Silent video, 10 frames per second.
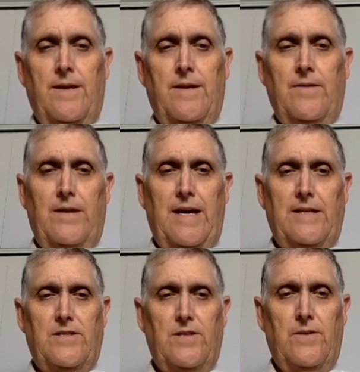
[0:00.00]

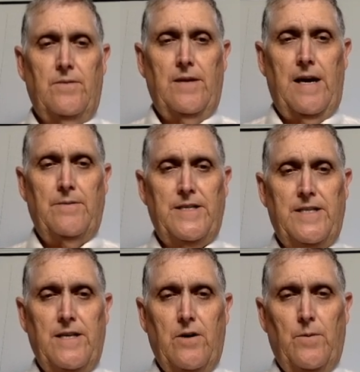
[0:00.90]
Okay, so now we
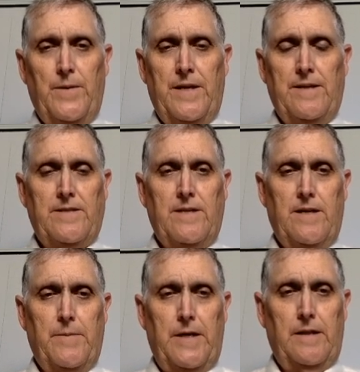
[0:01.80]
see open. It's going
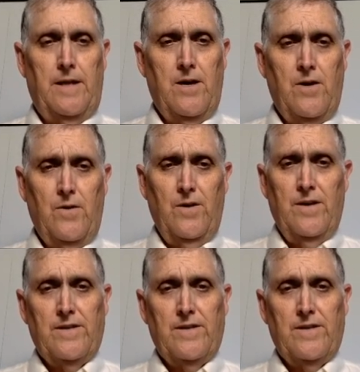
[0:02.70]
to be low.